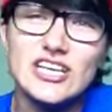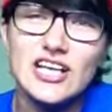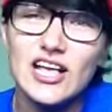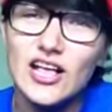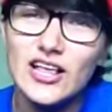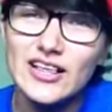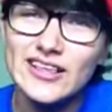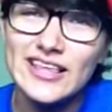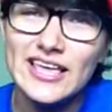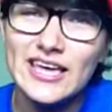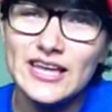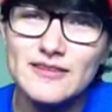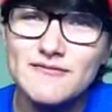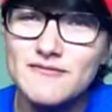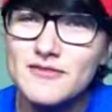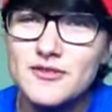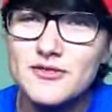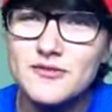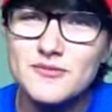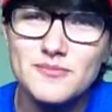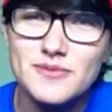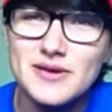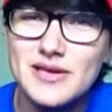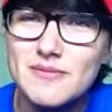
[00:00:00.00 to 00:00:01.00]
a lot of
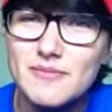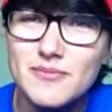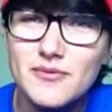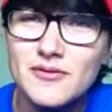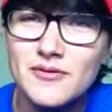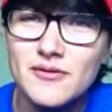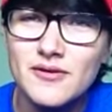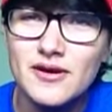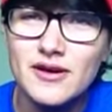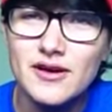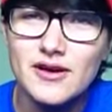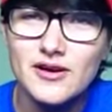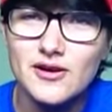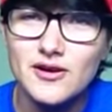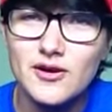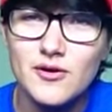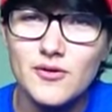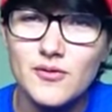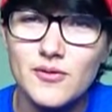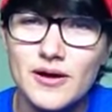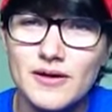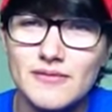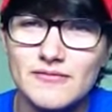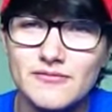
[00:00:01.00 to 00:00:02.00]
other people
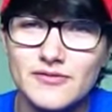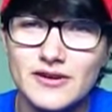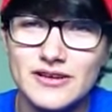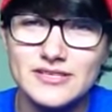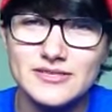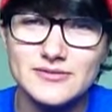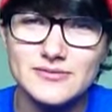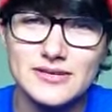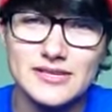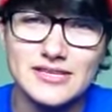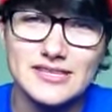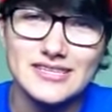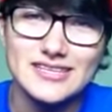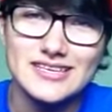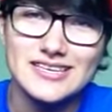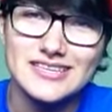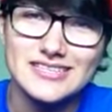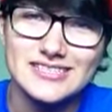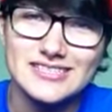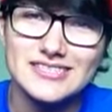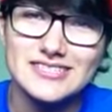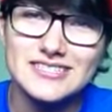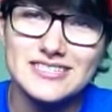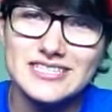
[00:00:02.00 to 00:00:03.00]
who I'm friends with.
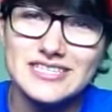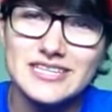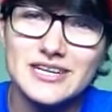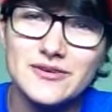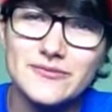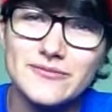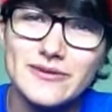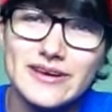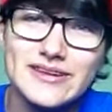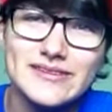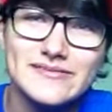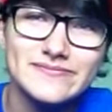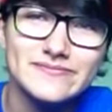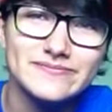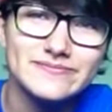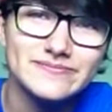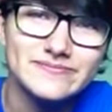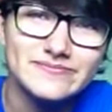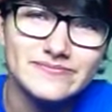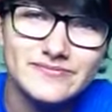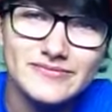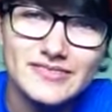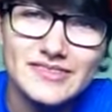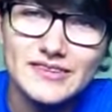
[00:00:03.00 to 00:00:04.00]
So you know what?
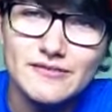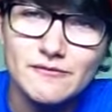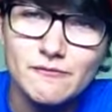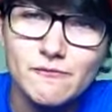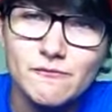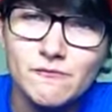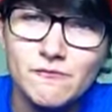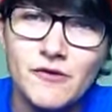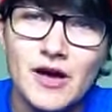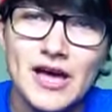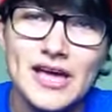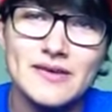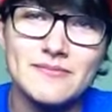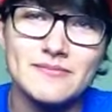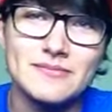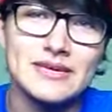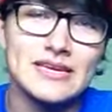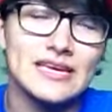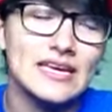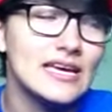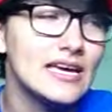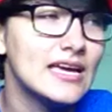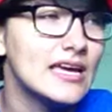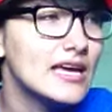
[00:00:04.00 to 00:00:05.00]
Fight
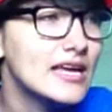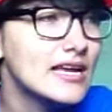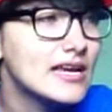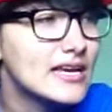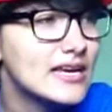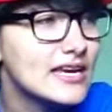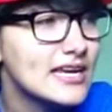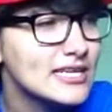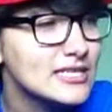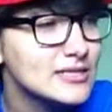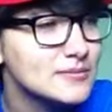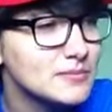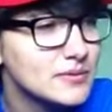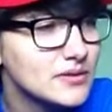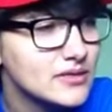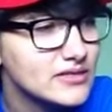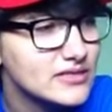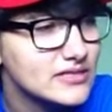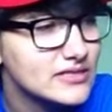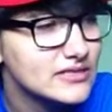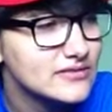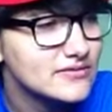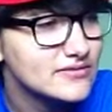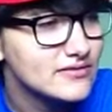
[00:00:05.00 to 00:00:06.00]
me. Next
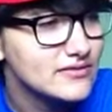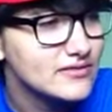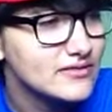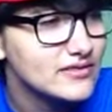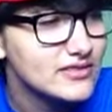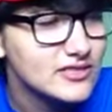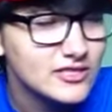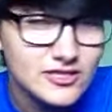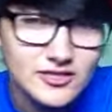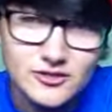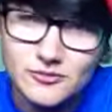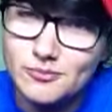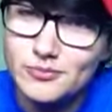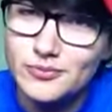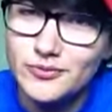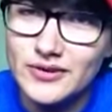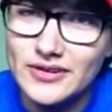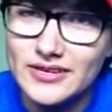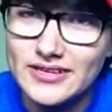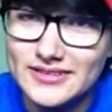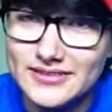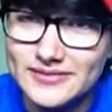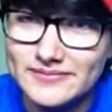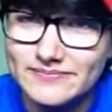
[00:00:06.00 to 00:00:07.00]
person,
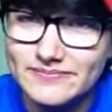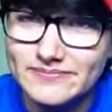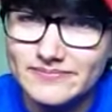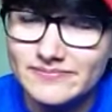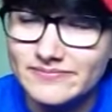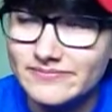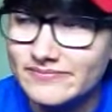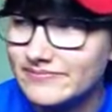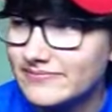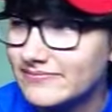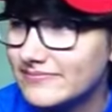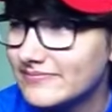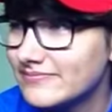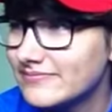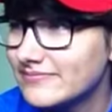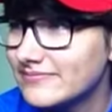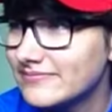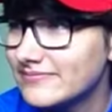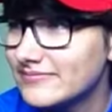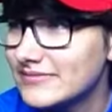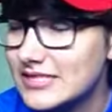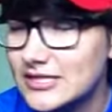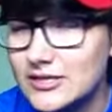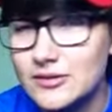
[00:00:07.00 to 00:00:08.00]
Sabrina.
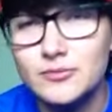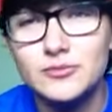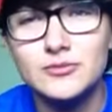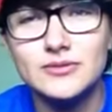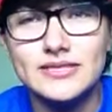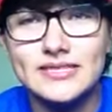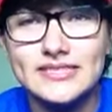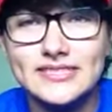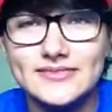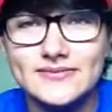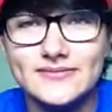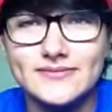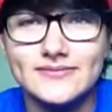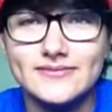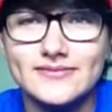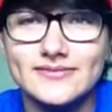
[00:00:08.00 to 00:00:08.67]
Sabrina,